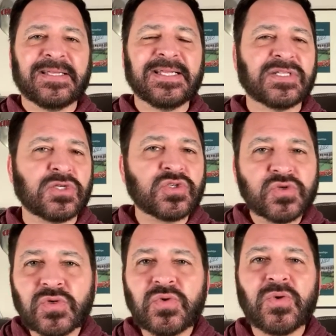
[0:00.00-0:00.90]
Is it
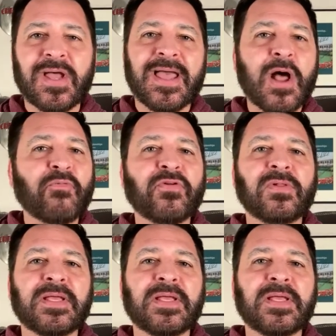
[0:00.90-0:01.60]
true, helpful,